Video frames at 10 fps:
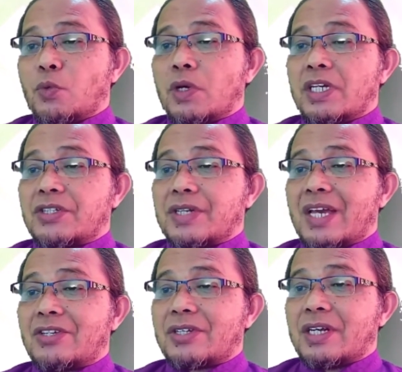the world is
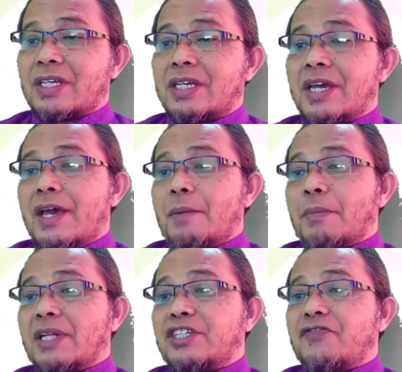naturally
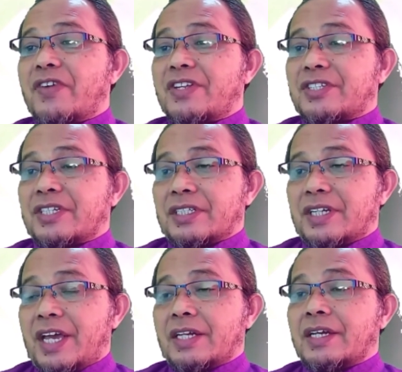multifaceted
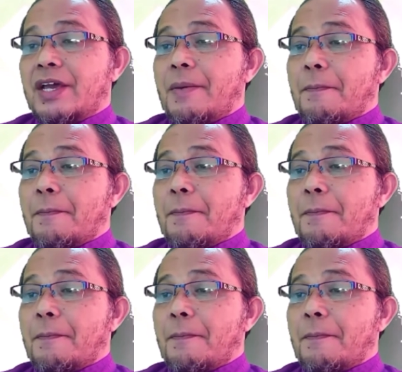and